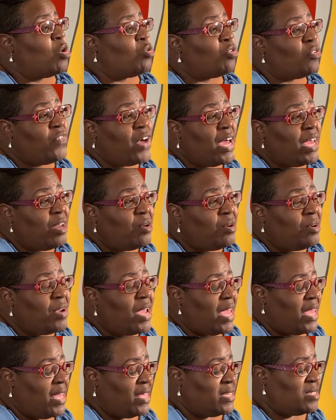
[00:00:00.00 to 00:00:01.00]

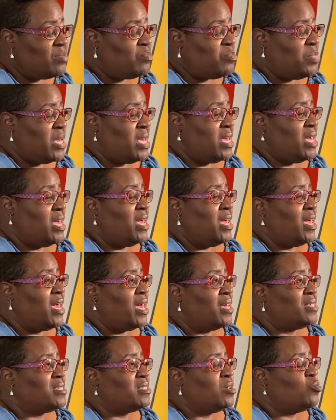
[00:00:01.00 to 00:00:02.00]
motivator, it's
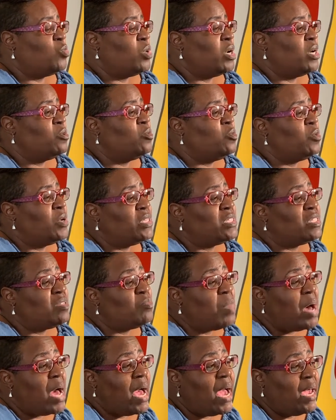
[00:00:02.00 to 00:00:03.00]
being someone who
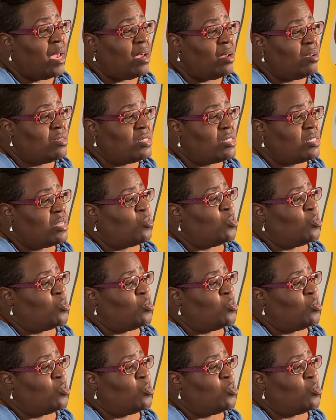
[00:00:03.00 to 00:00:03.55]
inspires,